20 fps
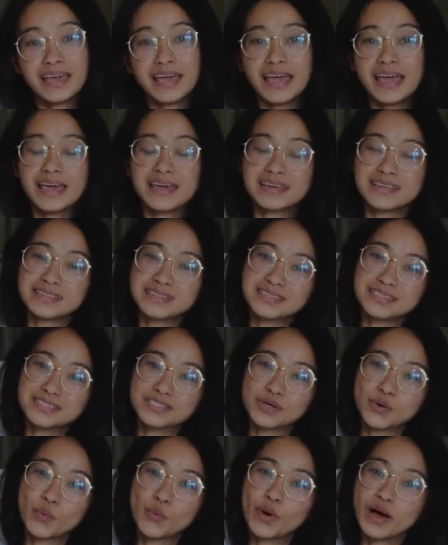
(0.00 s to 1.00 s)

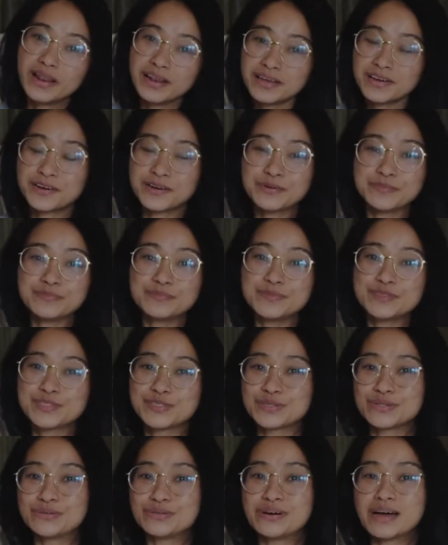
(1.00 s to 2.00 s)
and welcome
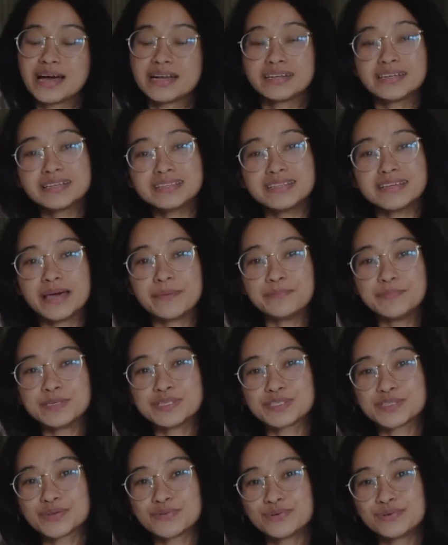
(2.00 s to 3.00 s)
to another
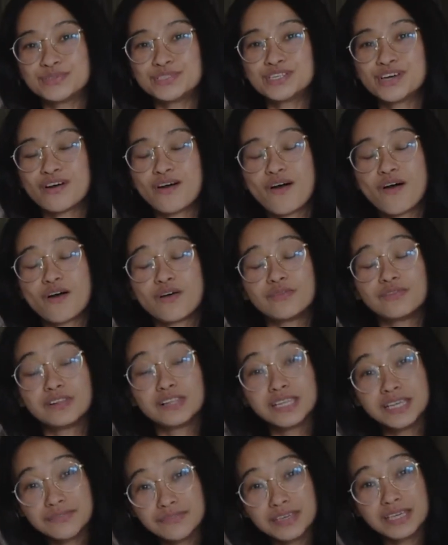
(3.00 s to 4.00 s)
episode of
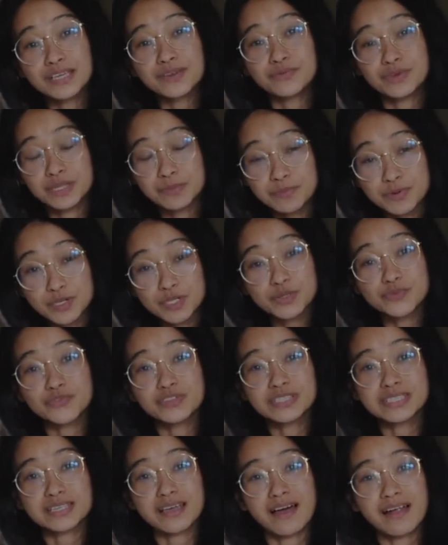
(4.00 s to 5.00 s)
Living with
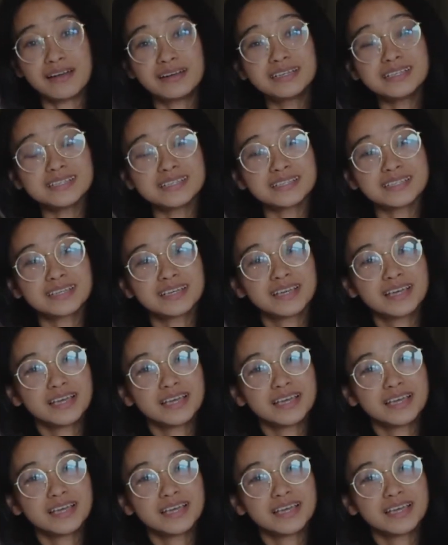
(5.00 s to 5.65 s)
Beautiful Scars